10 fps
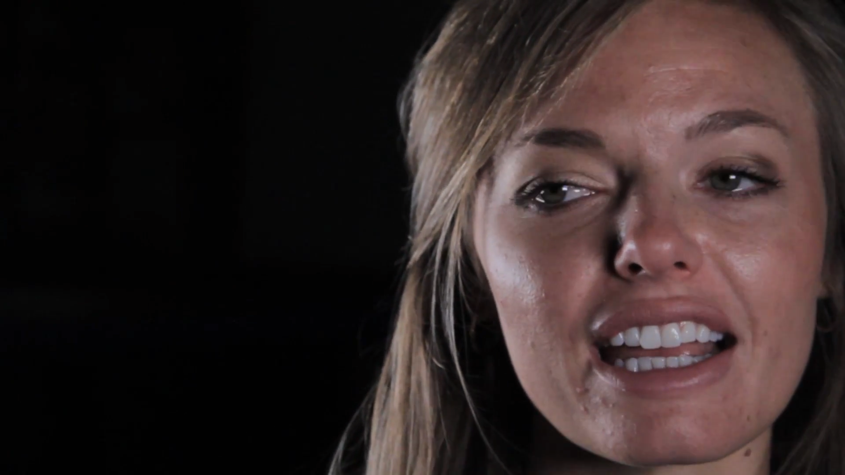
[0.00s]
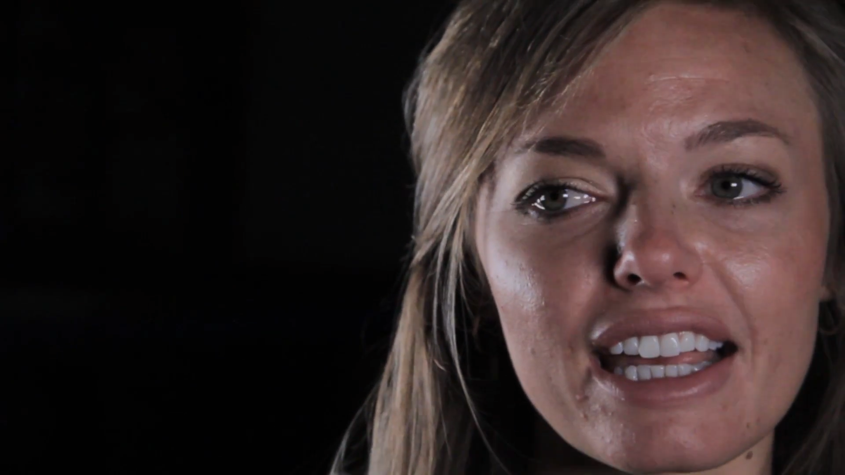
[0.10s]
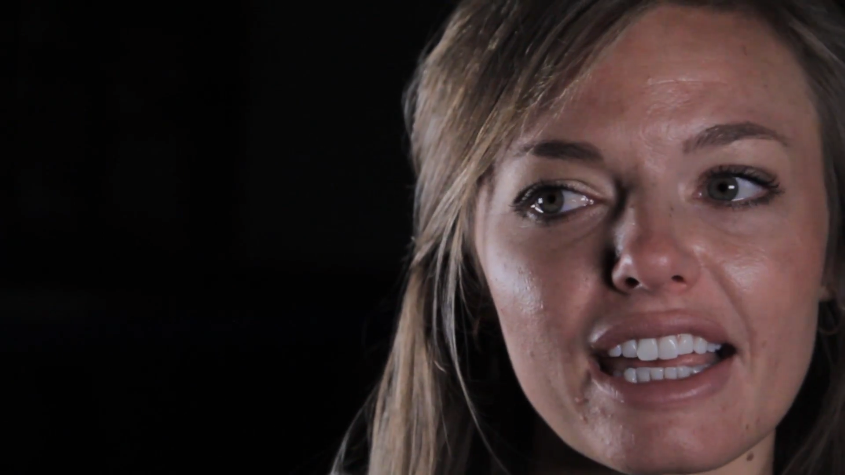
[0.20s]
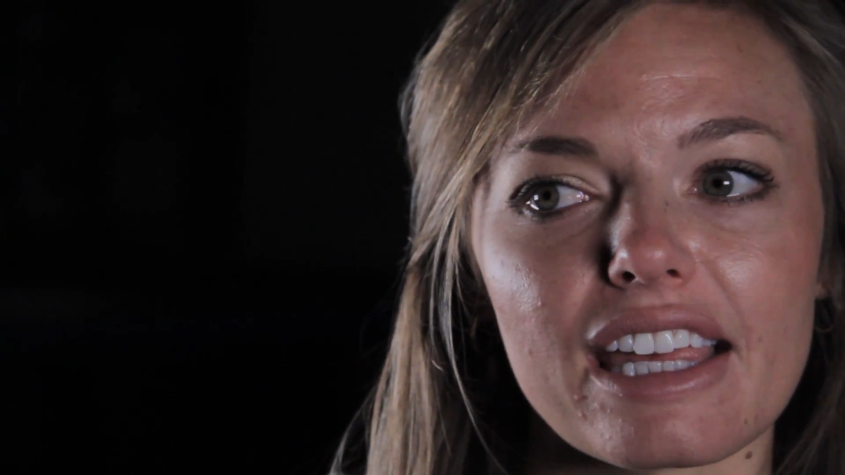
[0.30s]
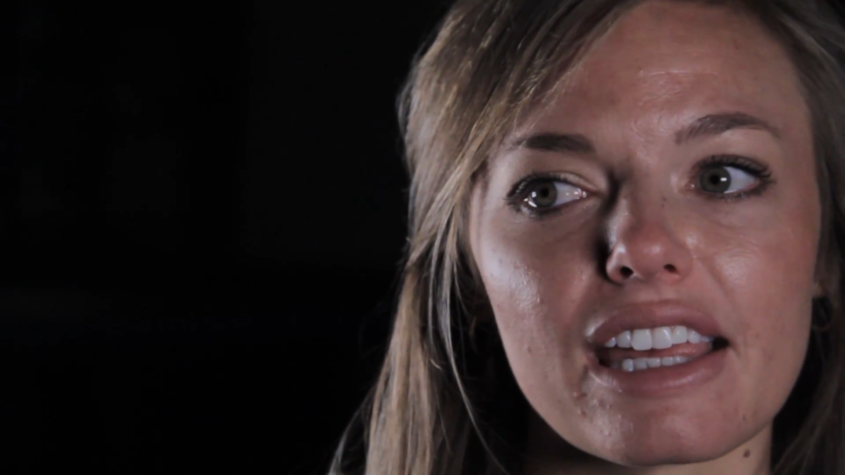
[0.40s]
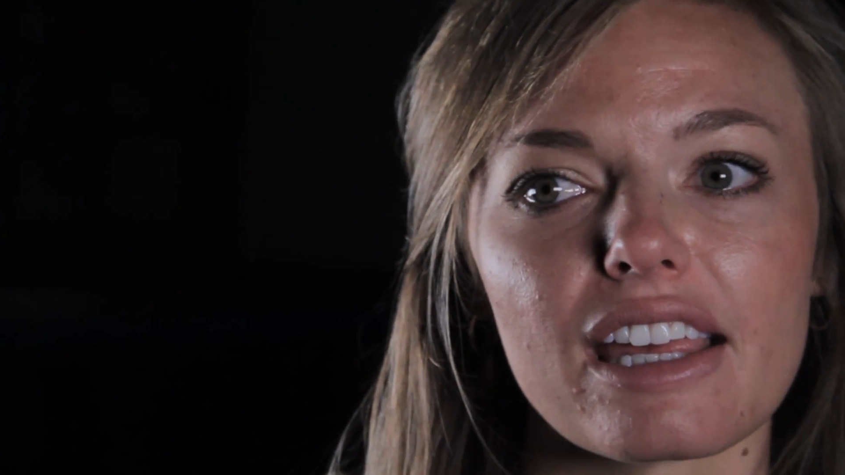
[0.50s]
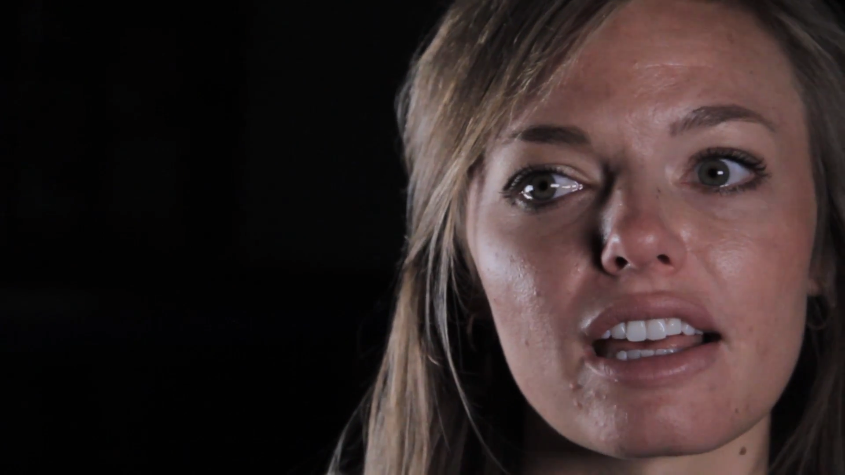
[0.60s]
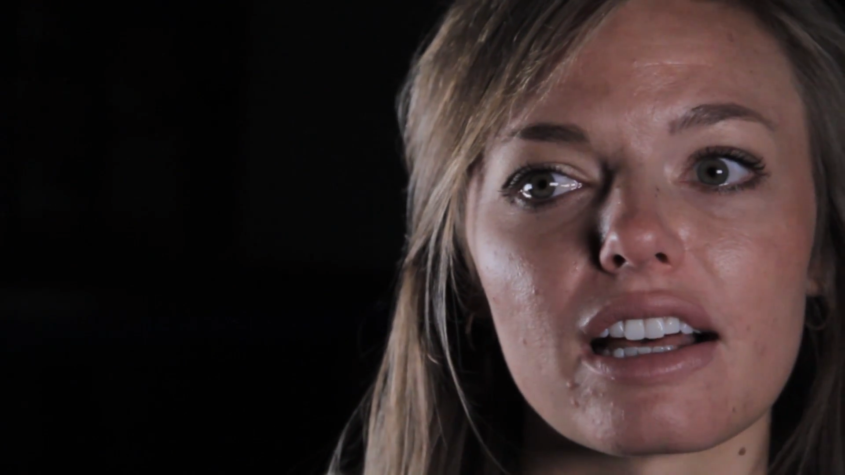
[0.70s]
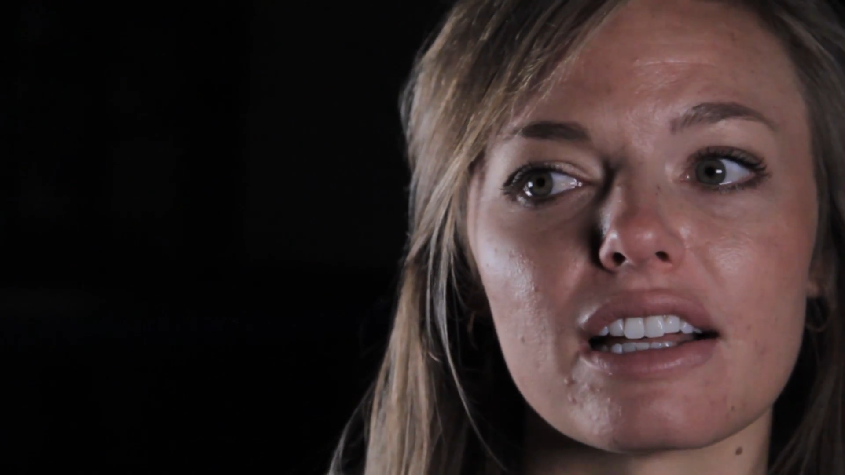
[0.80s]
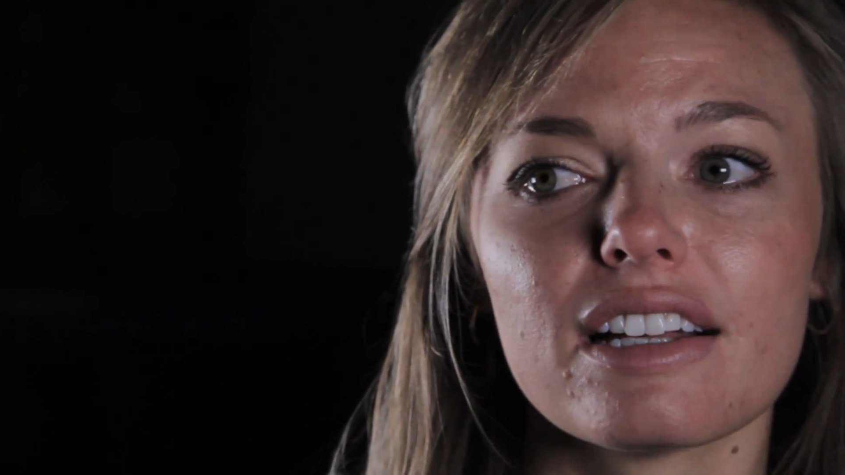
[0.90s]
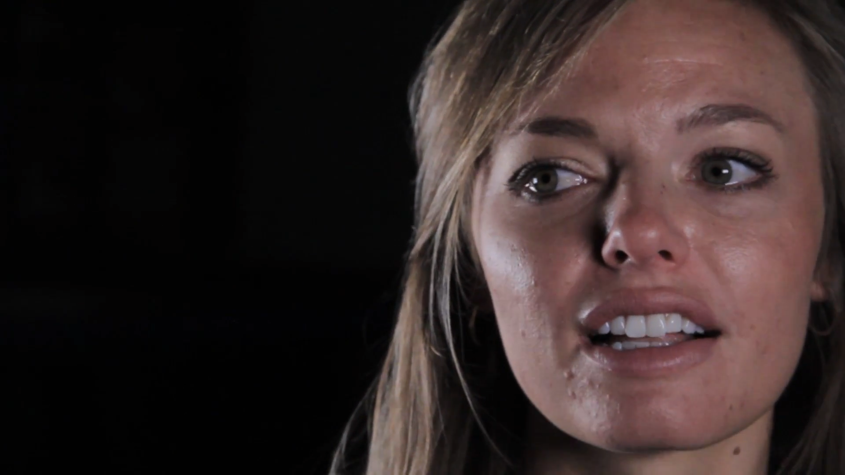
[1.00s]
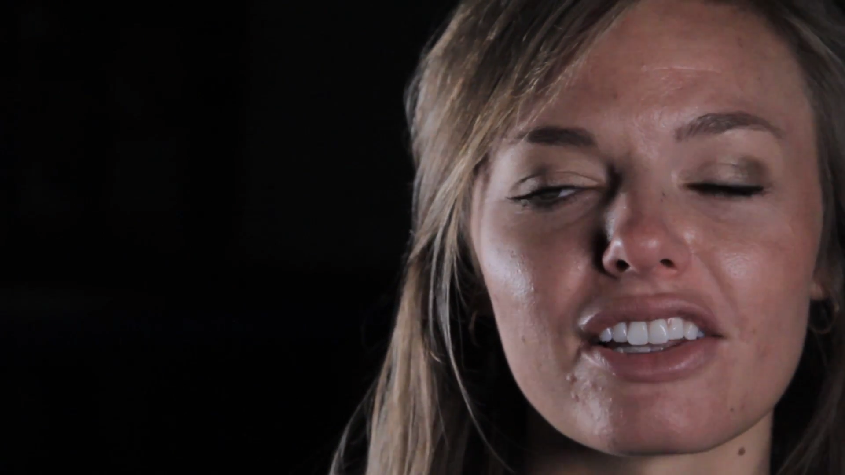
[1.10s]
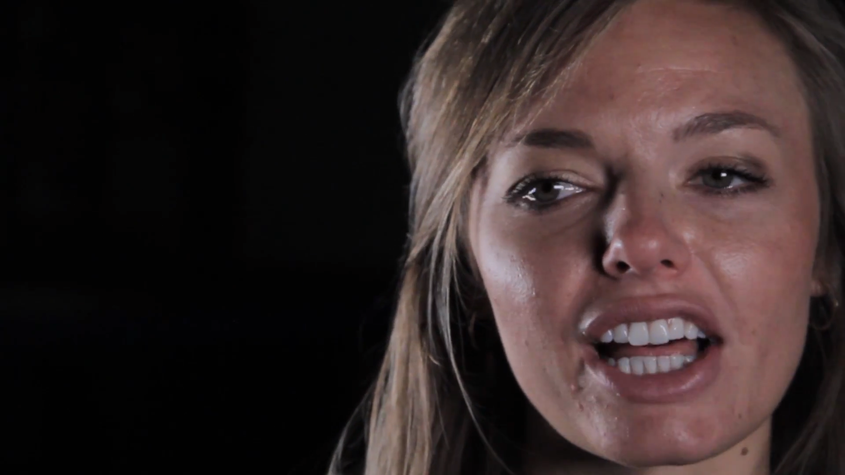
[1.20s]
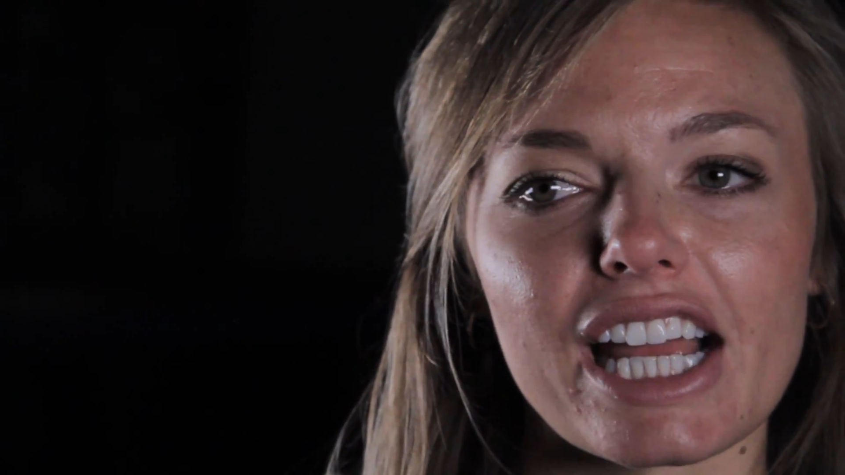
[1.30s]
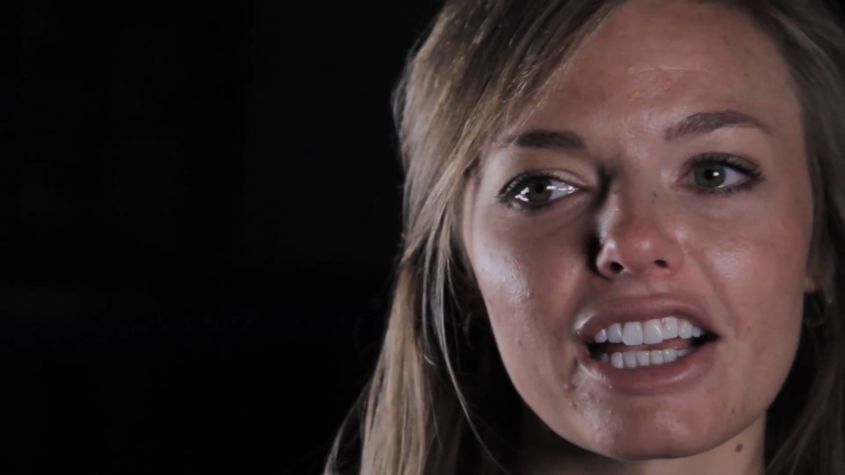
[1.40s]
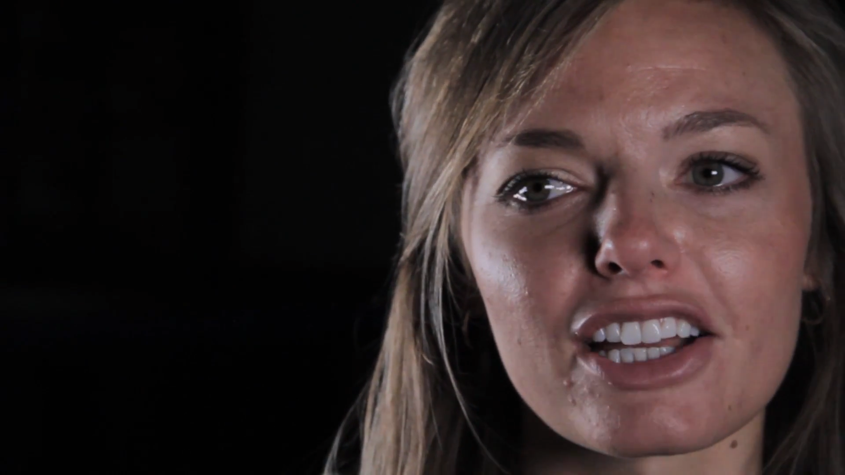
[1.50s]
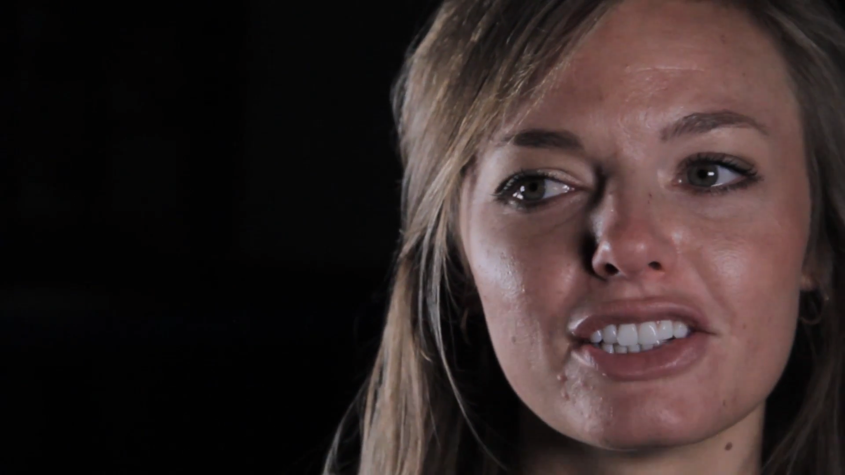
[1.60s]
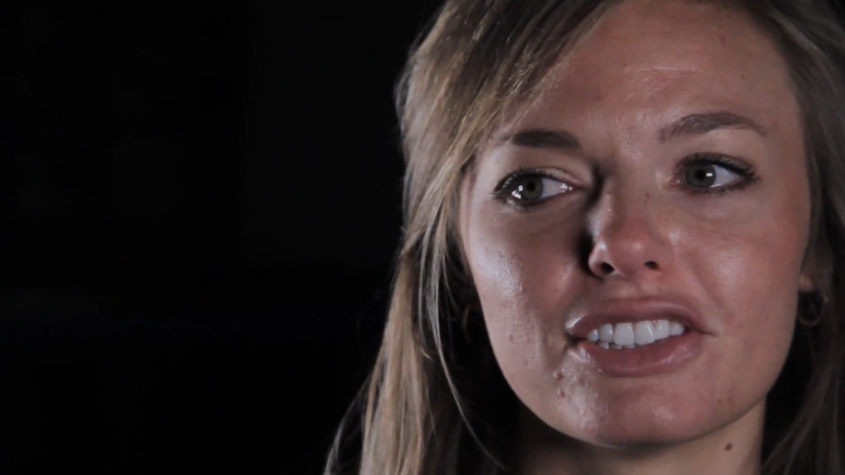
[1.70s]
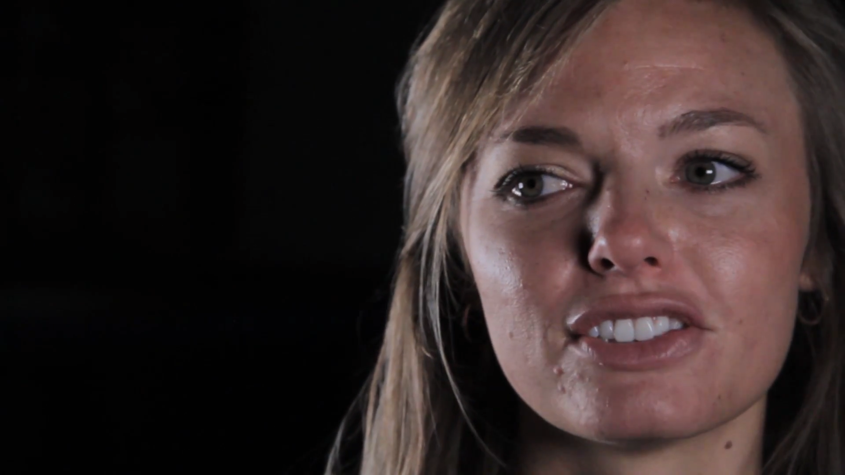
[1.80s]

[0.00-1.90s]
he like